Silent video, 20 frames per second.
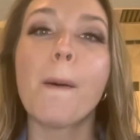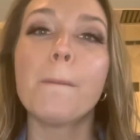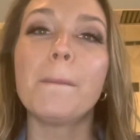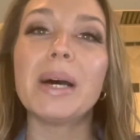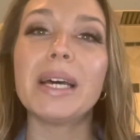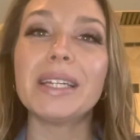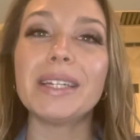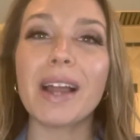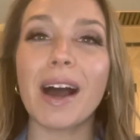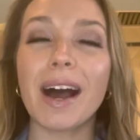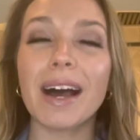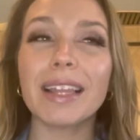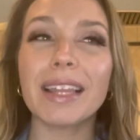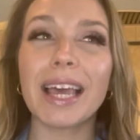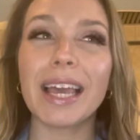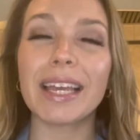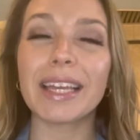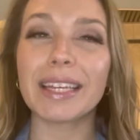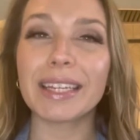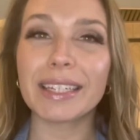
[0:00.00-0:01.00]
But not
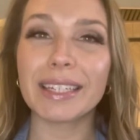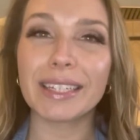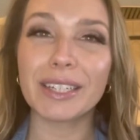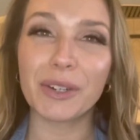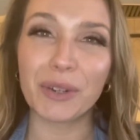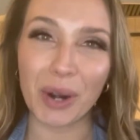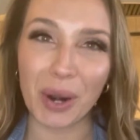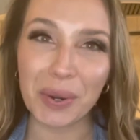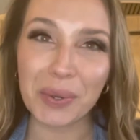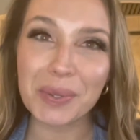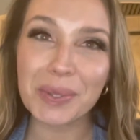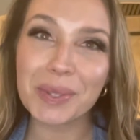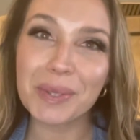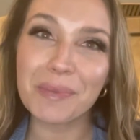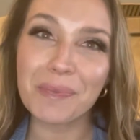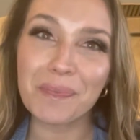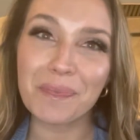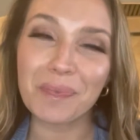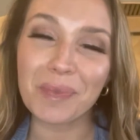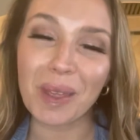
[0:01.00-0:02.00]
like gross,
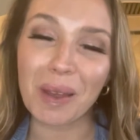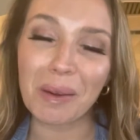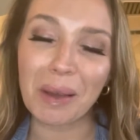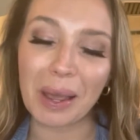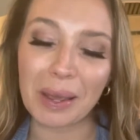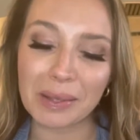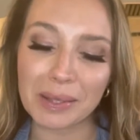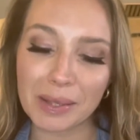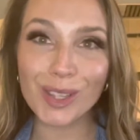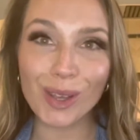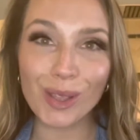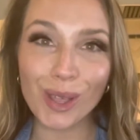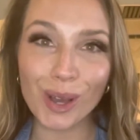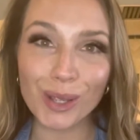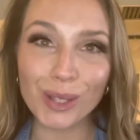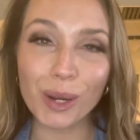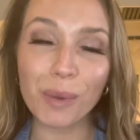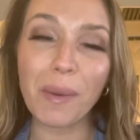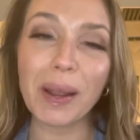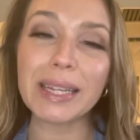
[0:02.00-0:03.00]
okay? So
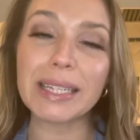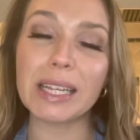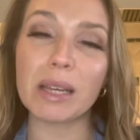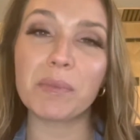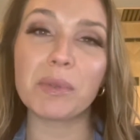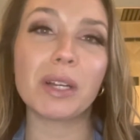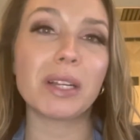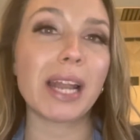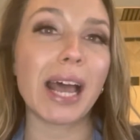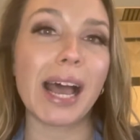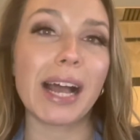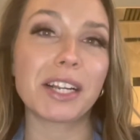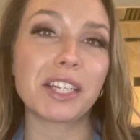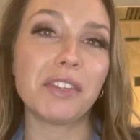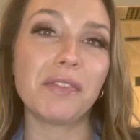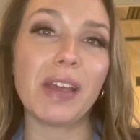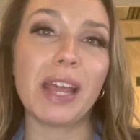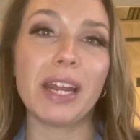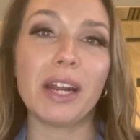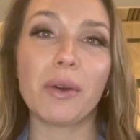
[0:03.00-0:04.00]
those are my tips on
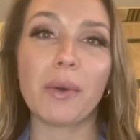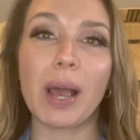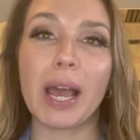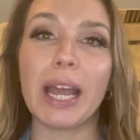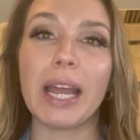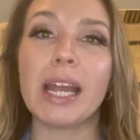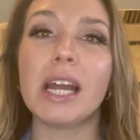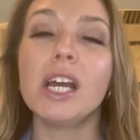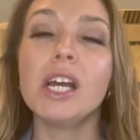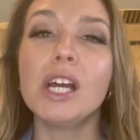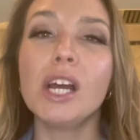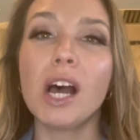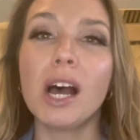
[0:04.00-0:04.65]
Activate, okay?